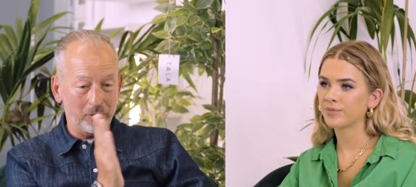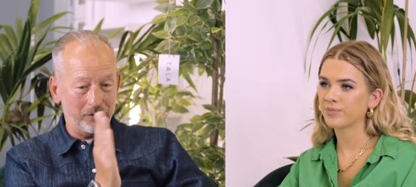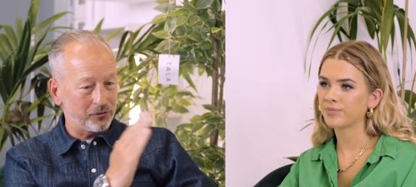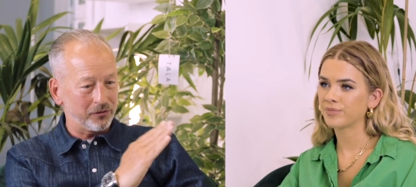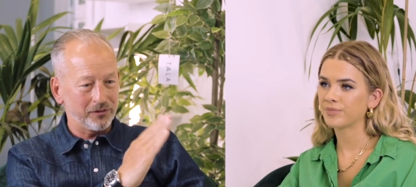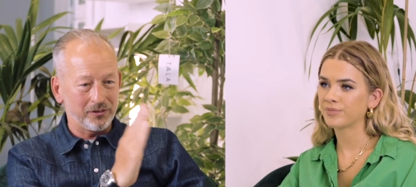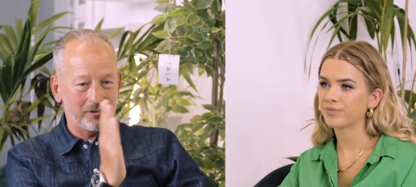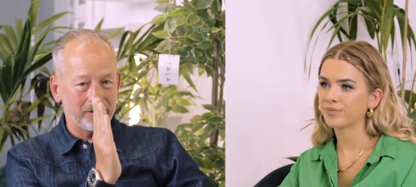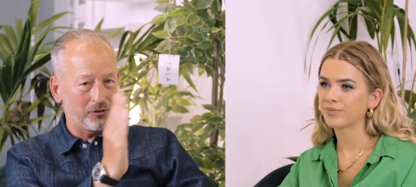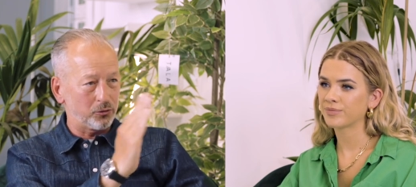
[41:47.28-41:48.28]
Speaker 1: it's
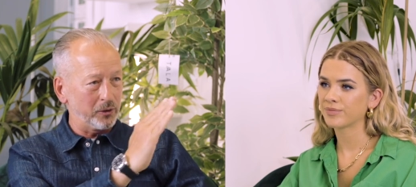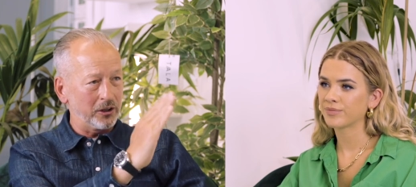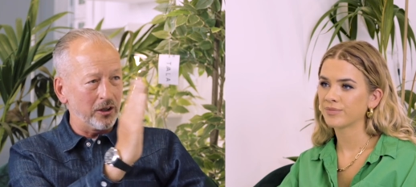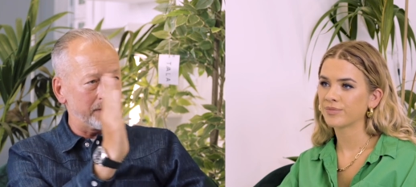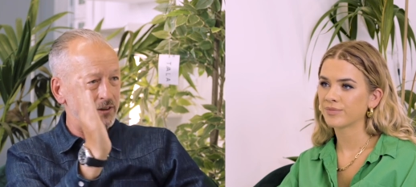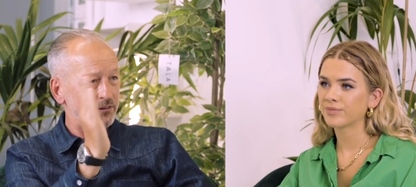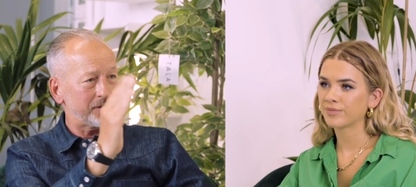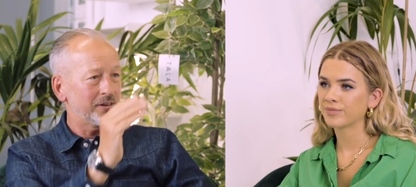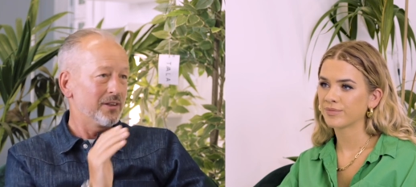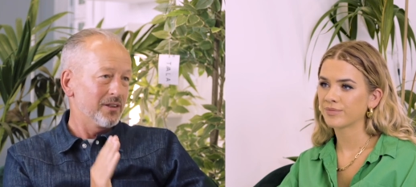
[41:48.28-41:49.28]
you swing like
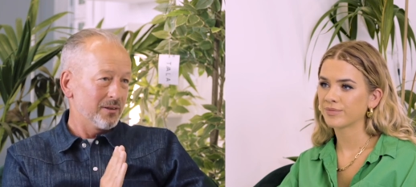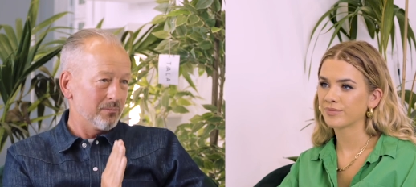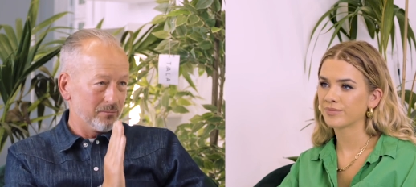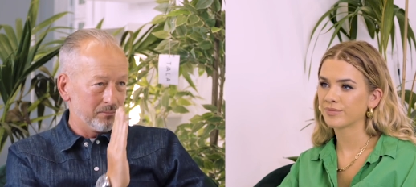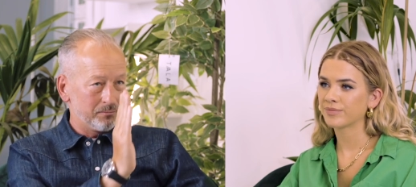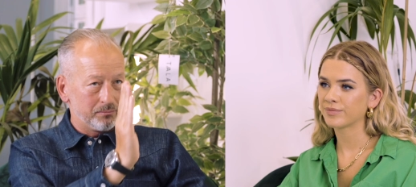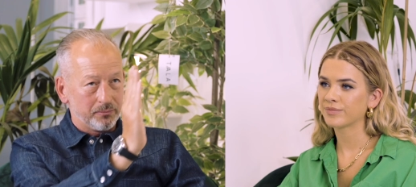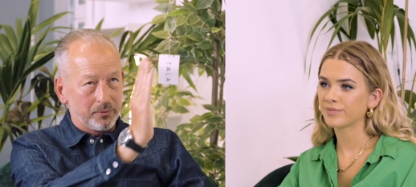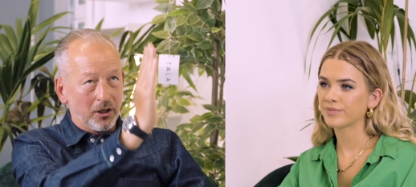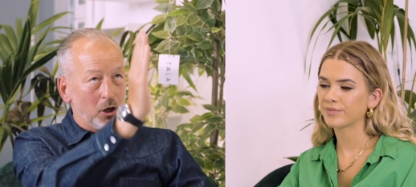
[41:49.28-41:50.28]
this,
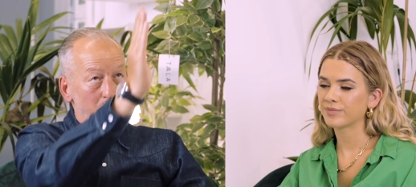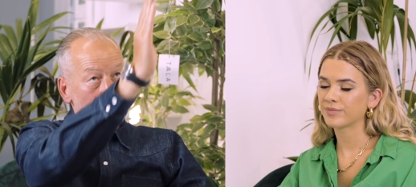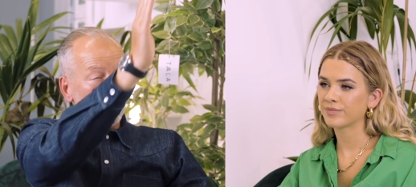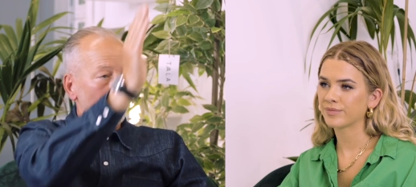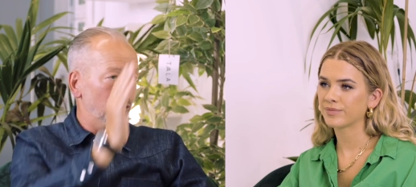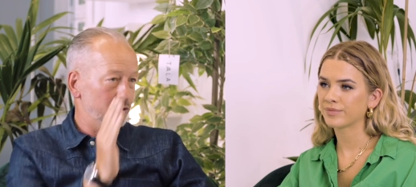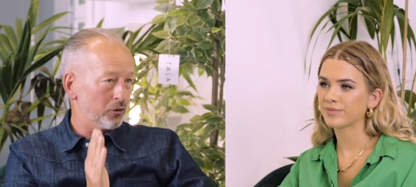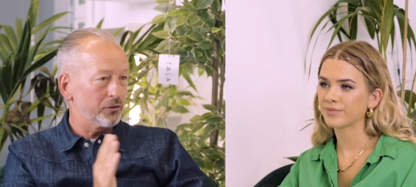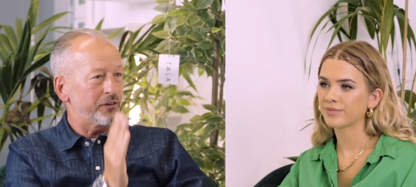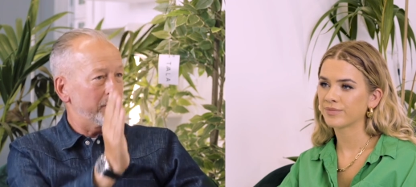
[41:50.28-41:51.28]
but overall
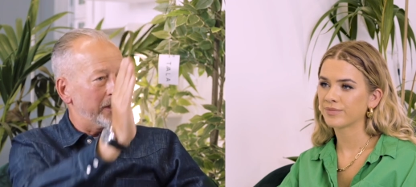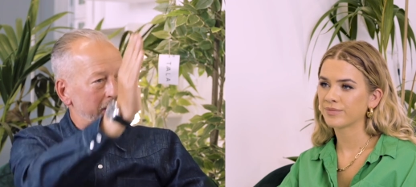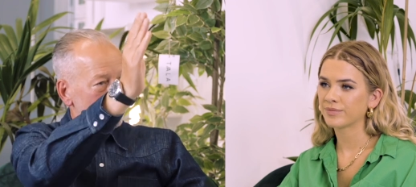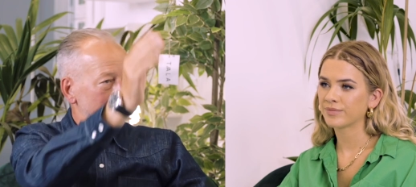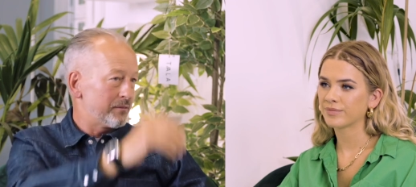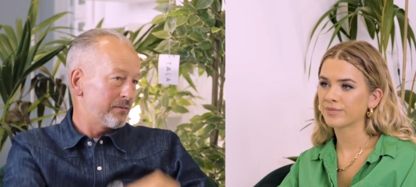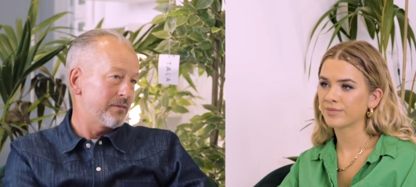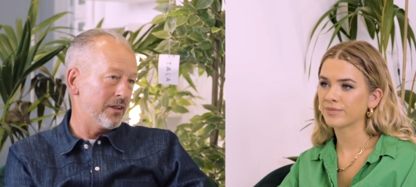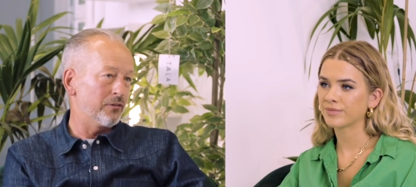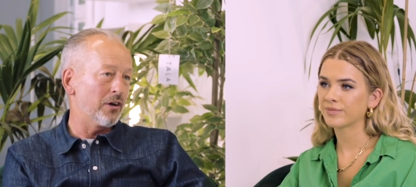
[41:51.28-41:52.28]
you're still heading
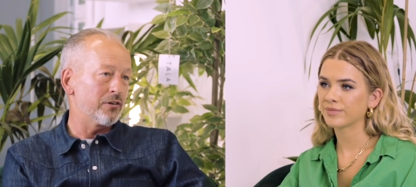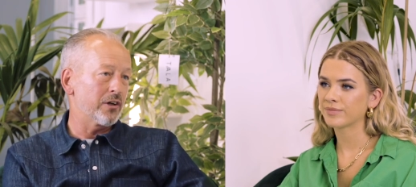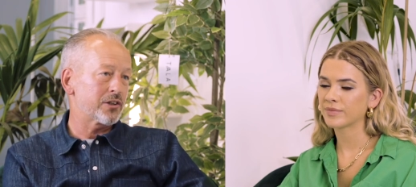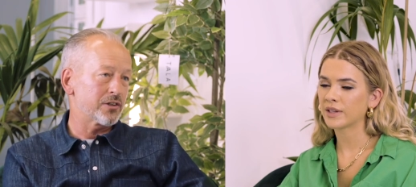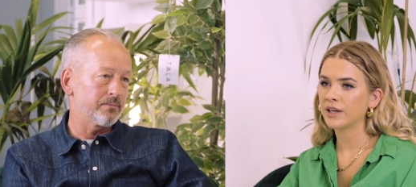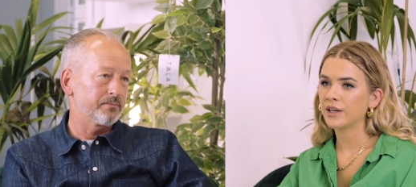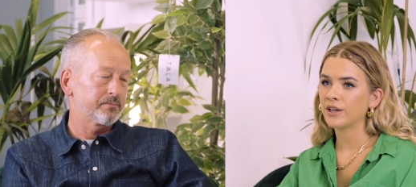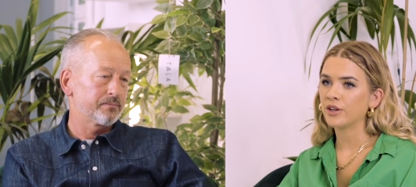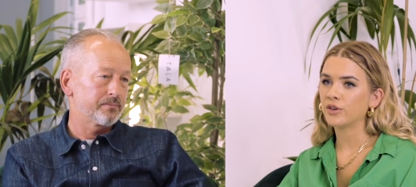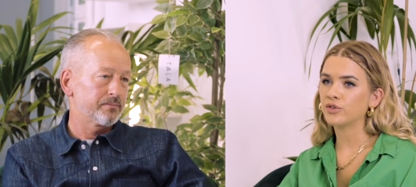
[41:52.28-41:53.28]
in the right direction.
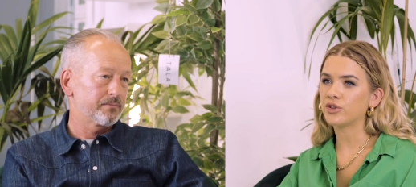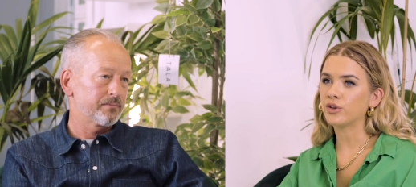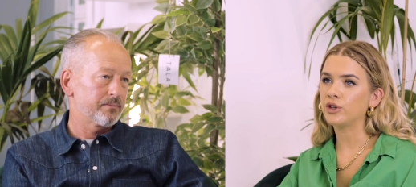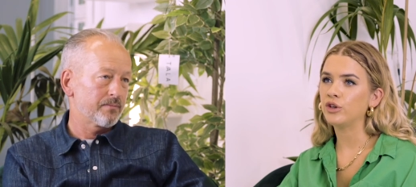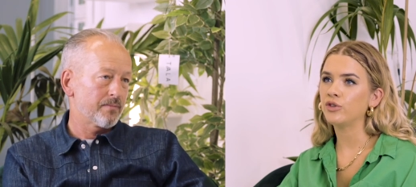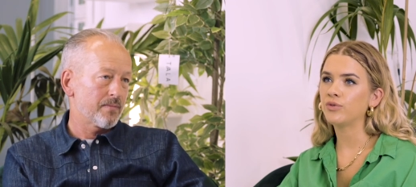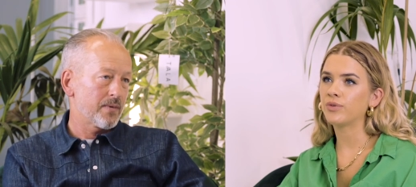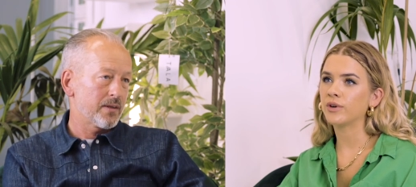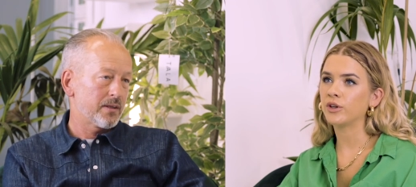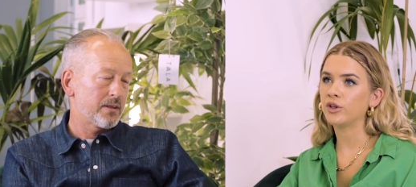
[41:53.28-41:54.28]
Speaker 2: So
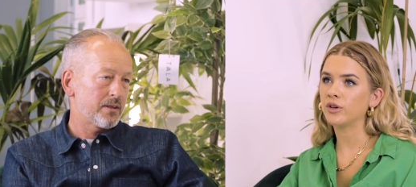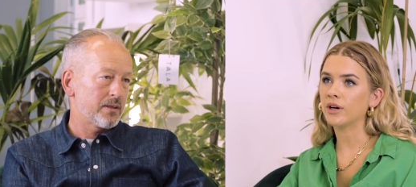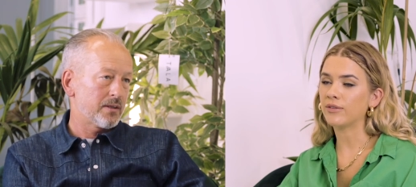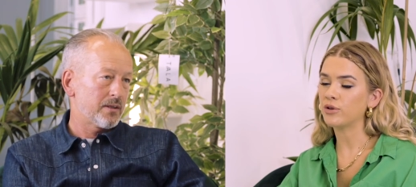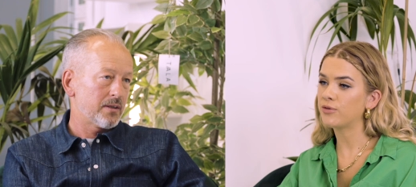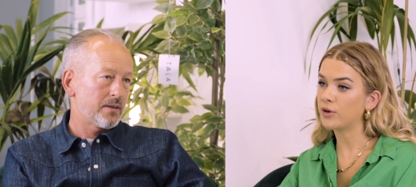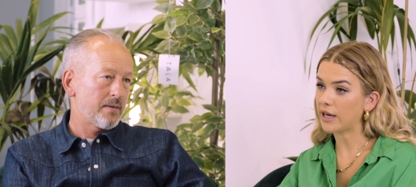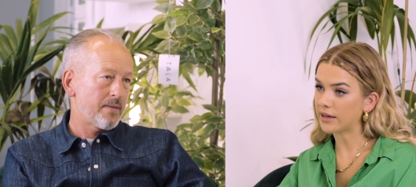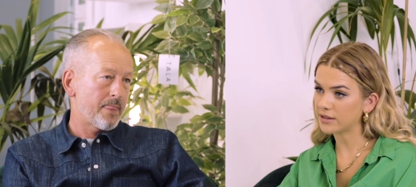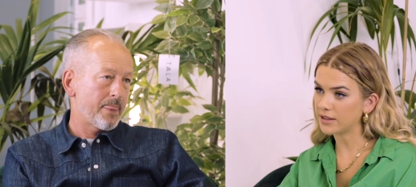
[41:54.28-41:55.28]
you've have you
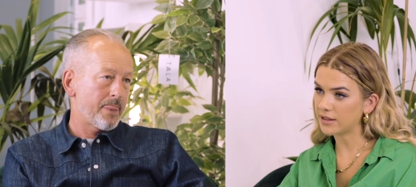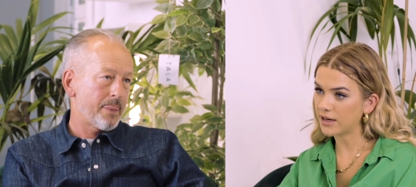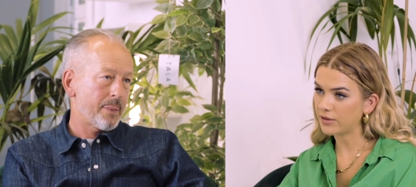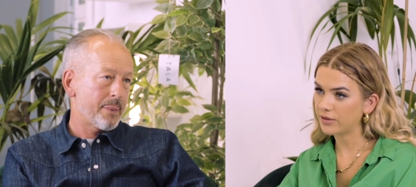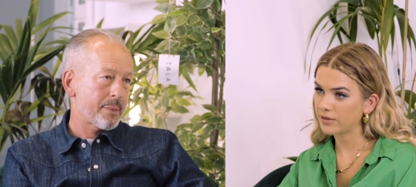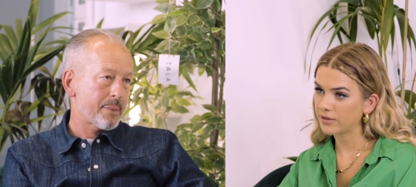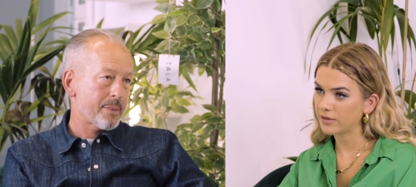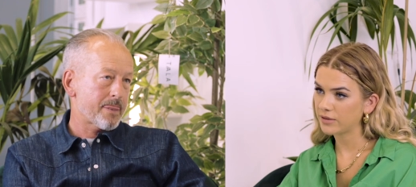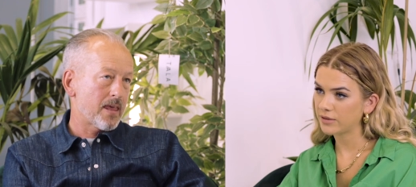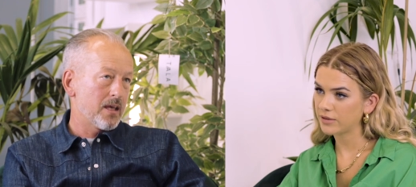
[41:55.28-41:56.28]
fully exited now?
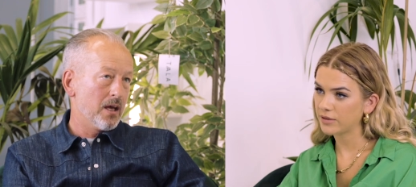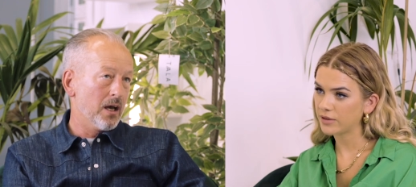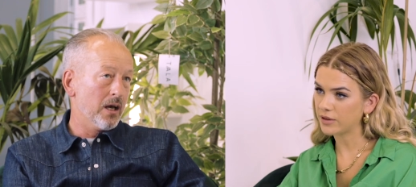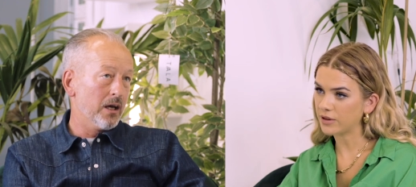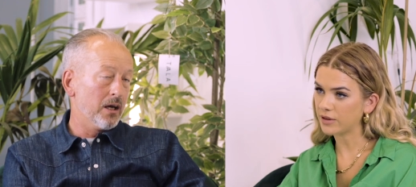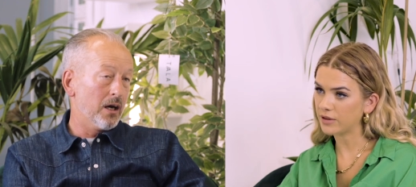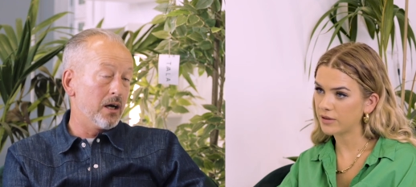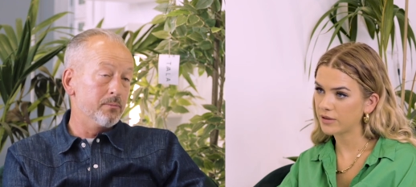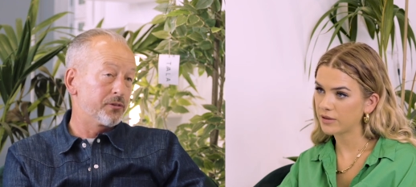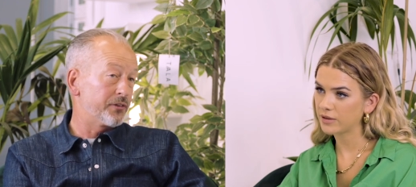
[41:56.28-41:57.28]
Speaker 1: Uh,
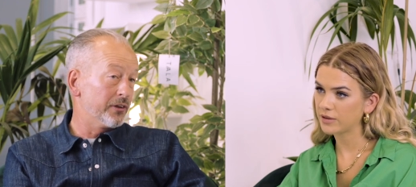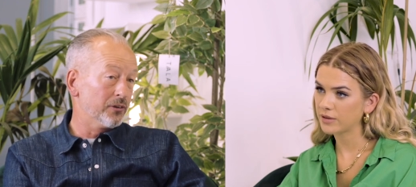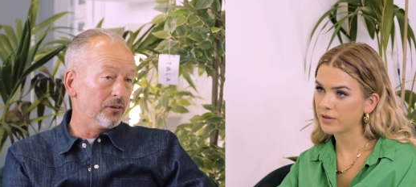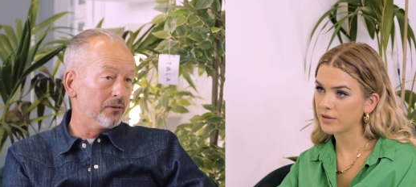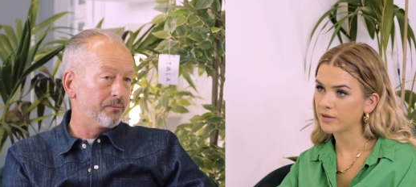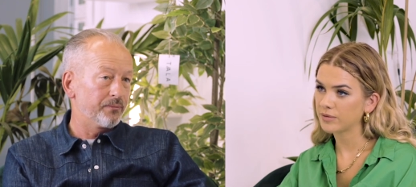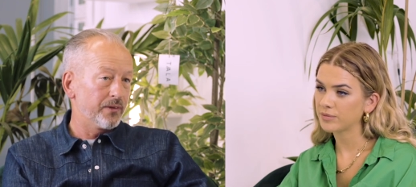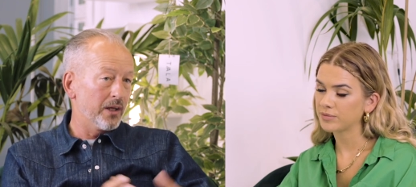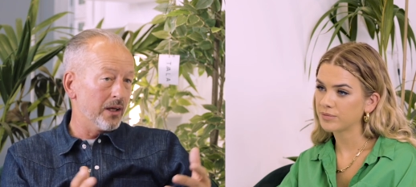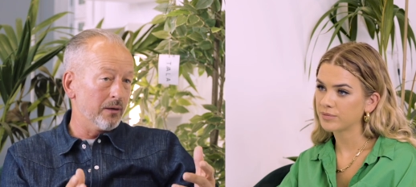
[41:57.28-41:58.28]
I'm still
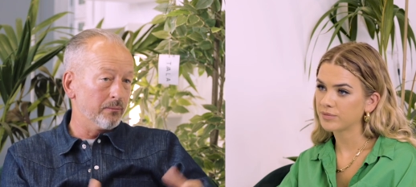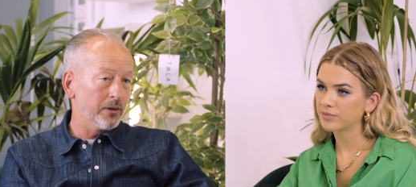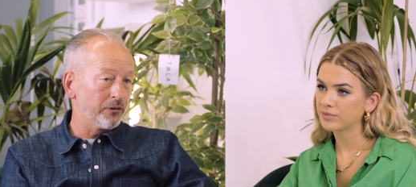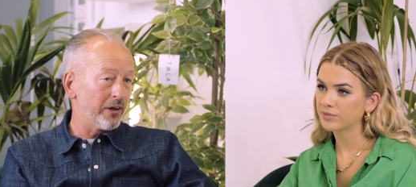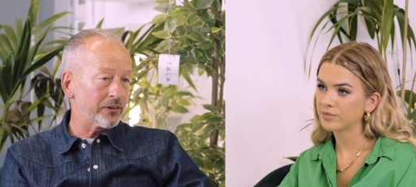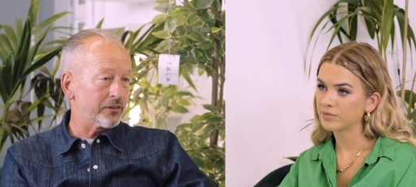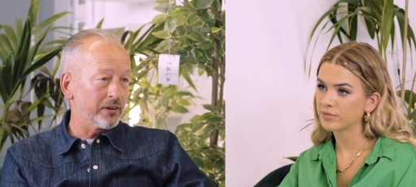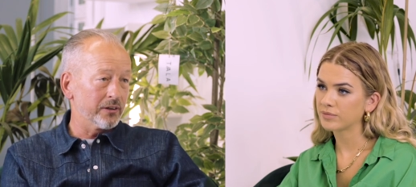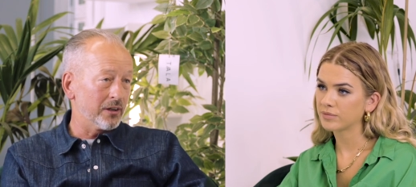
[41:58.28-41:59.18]
um, a director.